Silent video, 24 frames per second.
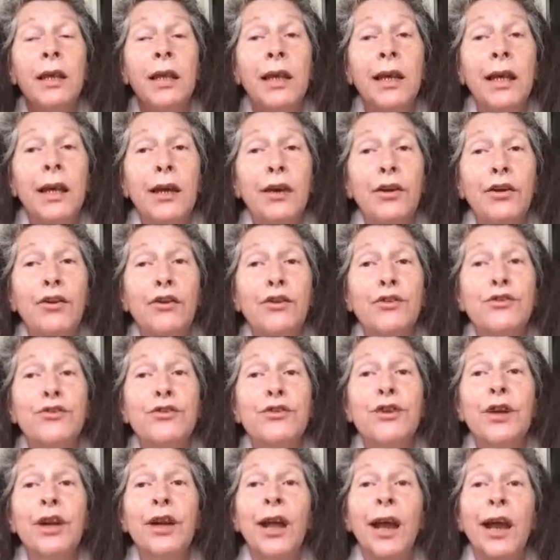the years
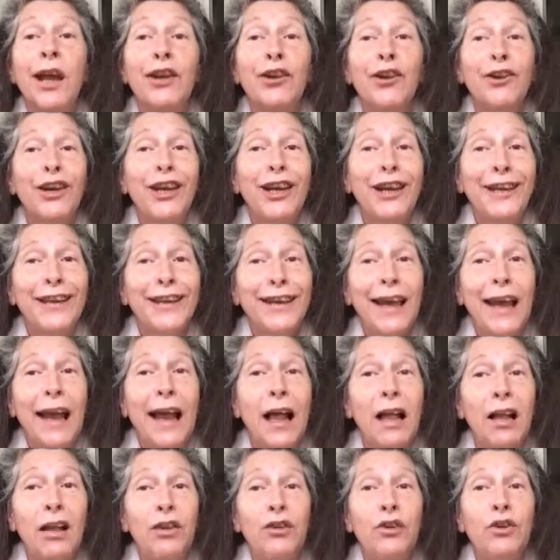and looking at the
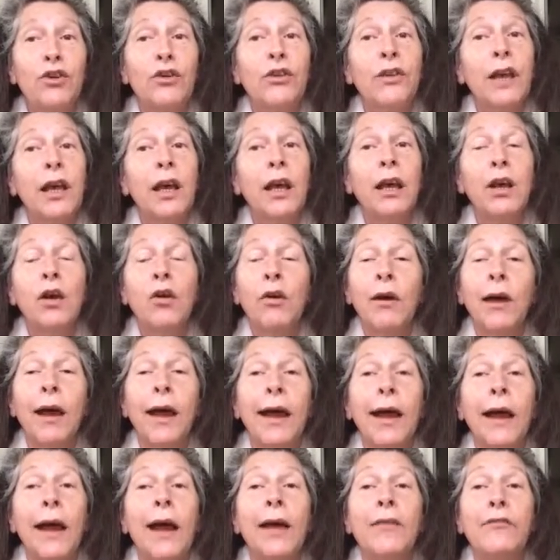calendar thinking,
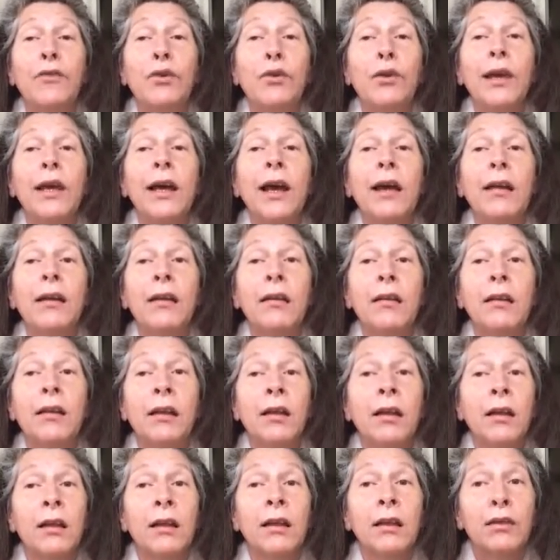okay, I've only got
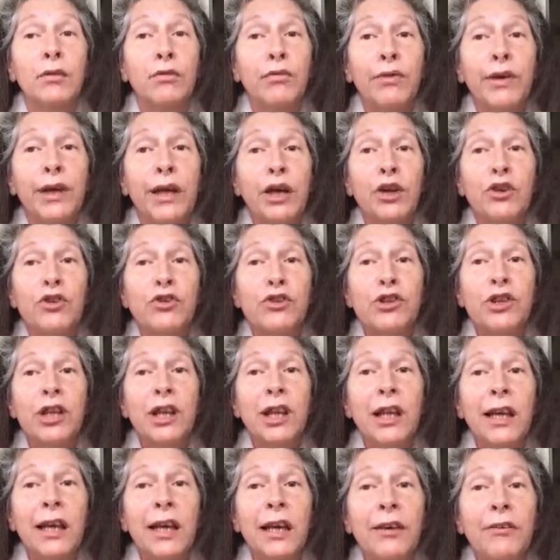3 years to
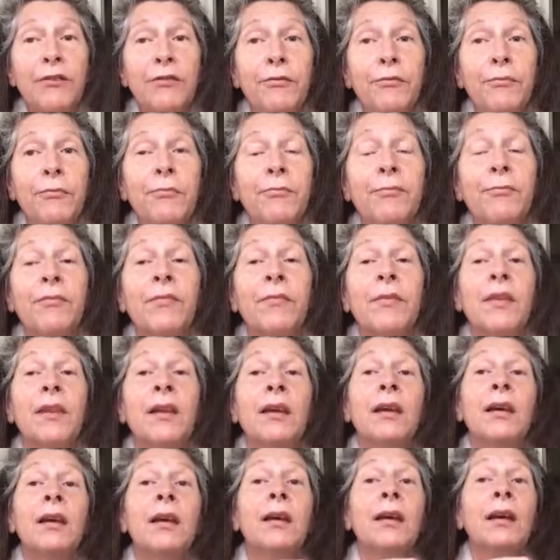live.
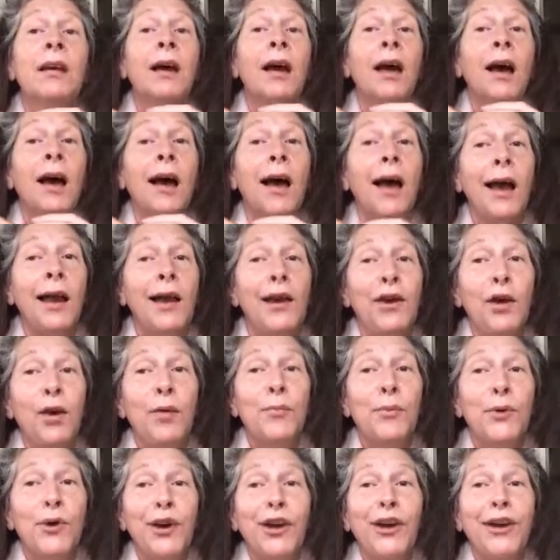I know
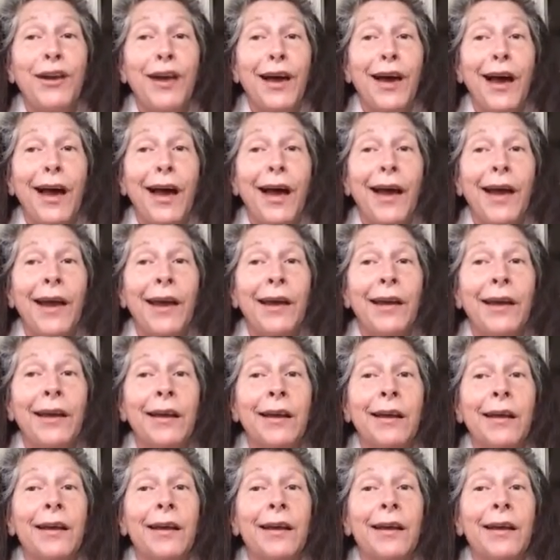I'm going to die.